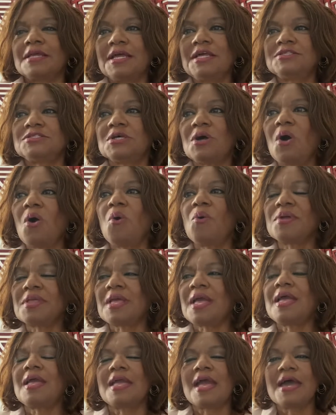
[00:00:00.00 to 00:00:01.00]
It's
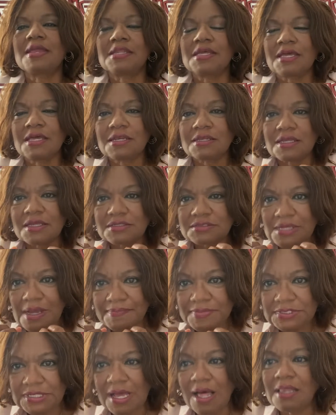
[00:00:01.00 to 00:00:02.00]
okay, and it is,
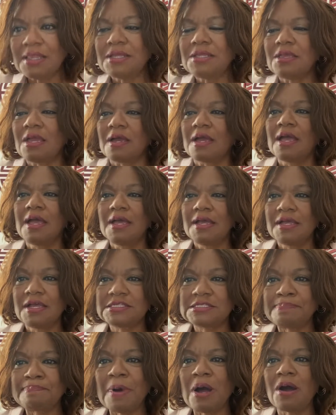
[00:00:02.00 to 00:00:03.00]
I'm telling you,
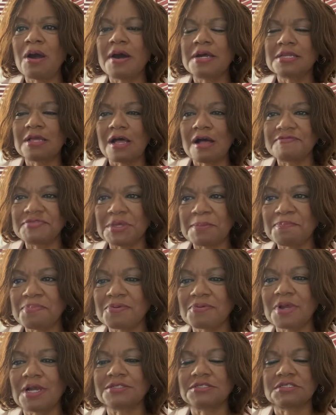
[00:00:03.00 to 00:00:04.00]
it's part of the
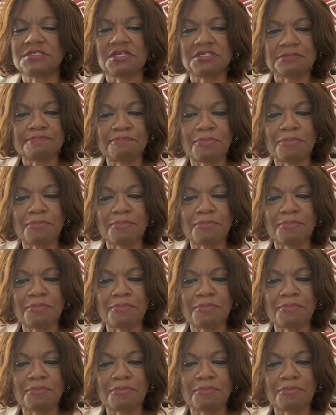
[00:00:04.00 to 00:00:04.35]
process.